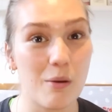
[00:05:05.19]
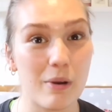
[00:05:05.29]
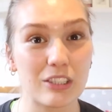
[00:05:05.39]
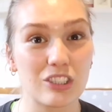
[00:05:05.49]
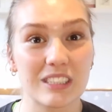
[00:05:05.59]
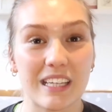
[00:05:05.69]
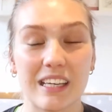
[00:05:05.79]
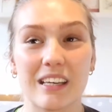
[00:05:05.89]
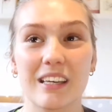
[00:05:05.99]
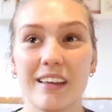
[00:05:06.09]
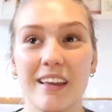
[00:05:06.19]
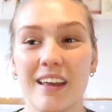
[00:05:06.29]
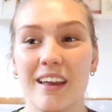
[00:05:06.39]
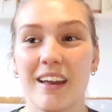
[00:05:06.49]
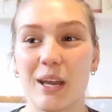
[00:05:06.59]
I just think
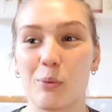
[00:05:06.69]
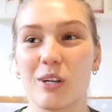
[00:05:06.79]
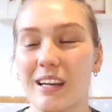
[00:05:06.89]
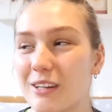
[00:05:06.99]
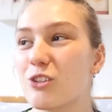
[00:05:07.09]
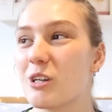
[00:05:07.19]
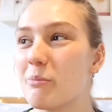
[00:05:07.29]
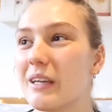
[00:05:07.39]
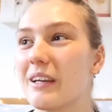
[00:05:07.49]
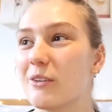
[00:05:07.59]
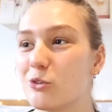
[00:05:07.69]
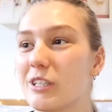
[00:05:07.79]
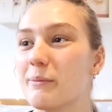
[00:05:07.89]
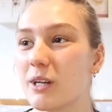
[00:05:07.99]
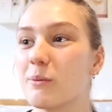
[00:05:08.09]
it would literally be a
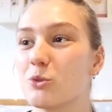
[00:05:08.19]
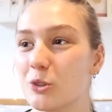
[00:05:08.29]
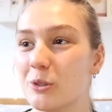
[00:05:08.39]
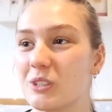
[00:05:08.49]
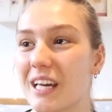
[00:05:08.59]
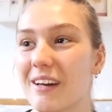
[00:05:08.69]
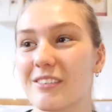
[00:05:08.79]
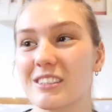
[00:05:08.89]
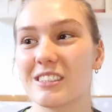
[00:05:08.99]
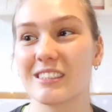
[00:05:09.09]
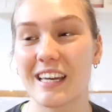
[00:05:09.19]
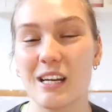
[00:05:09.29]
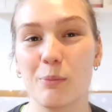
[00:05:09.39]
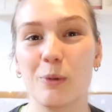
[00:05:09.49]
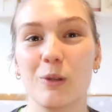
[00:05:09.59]
dream come true to have a
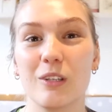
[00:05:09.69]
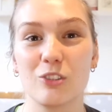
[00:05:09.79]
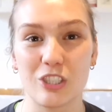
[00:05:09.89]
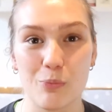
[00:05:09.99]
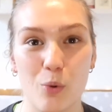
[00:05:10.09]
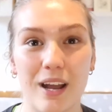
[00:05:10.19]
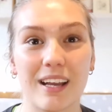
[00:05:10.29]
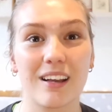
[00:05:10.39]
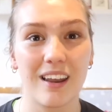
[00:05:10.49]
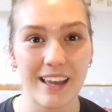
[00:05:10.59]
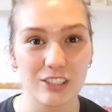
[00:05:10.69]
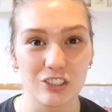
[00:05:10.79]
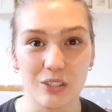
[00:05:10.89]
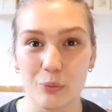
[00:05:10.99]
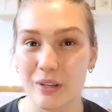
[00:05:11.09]
sustainable gym wear
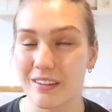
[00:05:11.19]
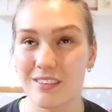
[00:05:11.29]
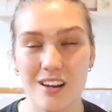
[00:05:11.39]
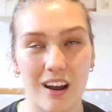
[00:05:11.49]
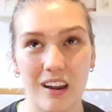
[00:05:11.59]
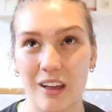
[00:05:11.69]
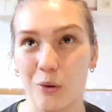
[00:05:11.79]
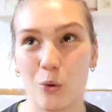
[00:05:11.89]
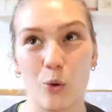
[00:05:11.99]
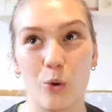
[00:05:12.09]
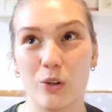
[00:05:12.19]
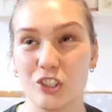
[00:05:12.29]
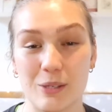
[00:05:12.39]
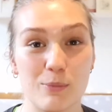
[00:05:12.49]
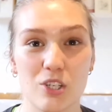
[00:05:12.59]
collection with Tala or
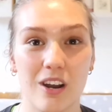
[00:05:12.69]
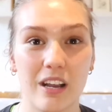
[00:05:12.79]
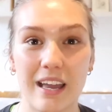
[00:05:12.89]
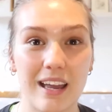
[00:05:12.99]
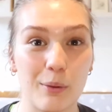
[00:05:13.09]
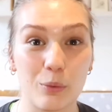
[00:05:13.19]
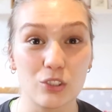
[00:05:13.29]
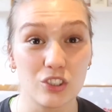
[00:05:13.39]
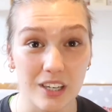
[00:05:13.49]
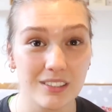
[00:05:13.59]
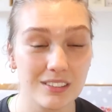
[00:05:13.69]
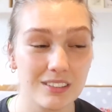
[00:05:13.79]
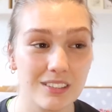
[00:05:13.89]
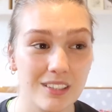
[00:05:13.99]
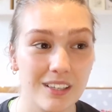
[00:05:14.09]
Gymshark. It would just
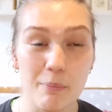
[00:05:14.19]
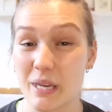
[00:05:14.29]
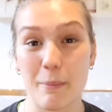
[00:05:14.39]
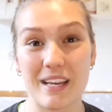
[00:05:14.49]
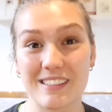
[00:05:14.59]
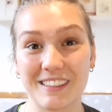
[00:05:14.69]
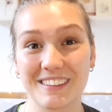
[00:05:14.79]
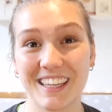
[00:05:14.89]
be amazing.